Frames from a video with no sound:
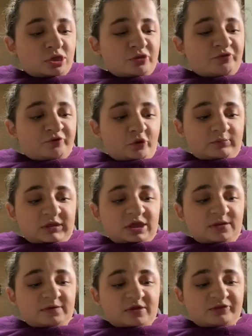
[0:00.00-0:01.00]
Germany,
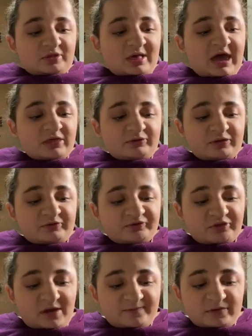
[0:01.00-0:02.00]
because a lot of their
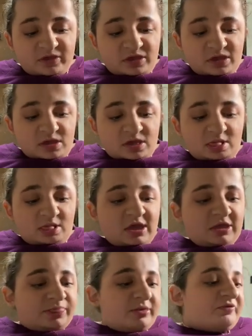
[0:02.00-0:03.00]
stuff,
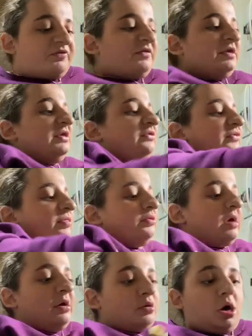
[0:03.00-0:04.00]
like for cheese and
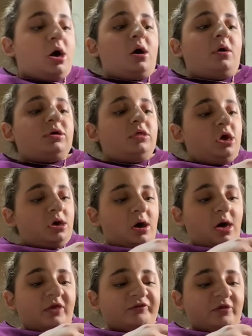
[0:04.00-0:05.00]
alcohol and
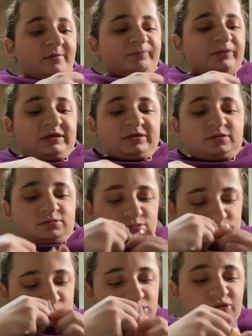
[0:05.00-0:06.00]
all that stuff, they
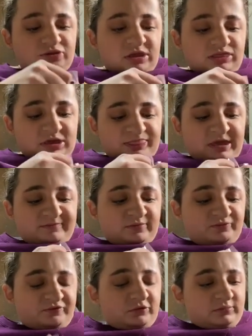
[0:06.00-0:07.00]
tend to get that from
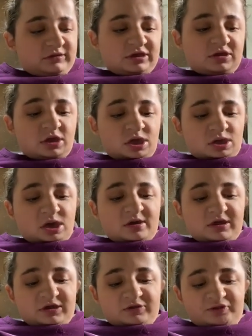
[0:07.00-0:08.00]
Germany.
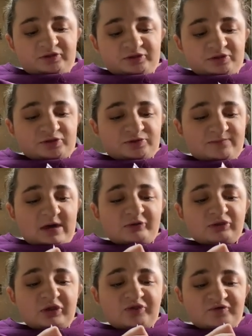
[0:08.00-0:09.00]
Okay, it smells
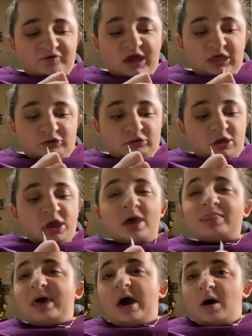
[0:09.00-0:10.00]
like cheddar.
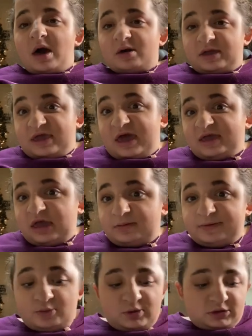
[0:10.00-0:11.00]
Now, okay, I gotta
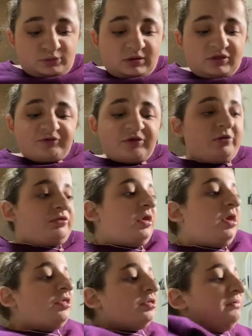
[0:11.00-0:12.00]
be weird. When it says
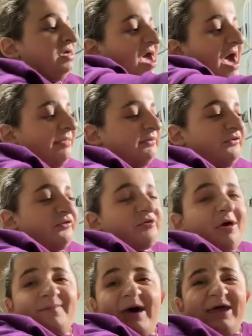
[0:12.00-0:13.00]
to be Advent
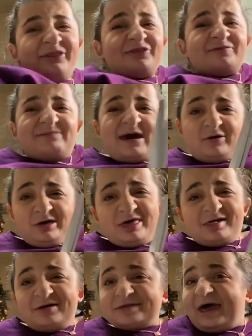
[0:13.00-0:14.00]
stuff, I smell it.
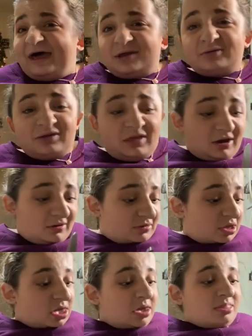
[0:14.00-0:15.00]
Like, I don't know.
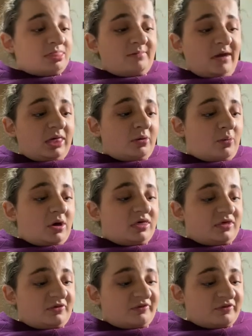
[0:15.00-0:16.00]
No matter what
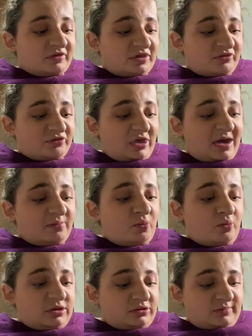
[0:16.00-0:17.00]
it is, I'm
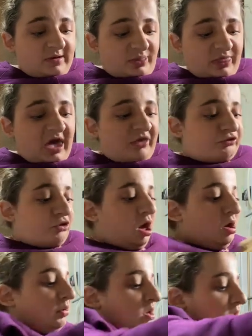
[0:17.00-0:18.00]
weird about that.
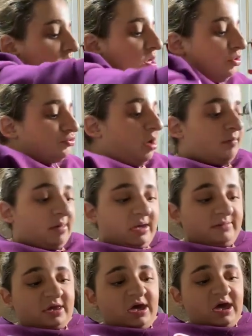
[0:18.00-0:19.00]
So, don't mind
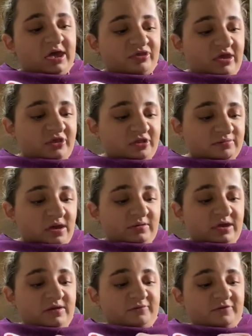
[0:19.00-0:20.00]
me, guys. I smell
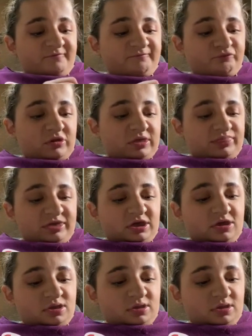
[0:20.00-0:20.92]
every freaking thing.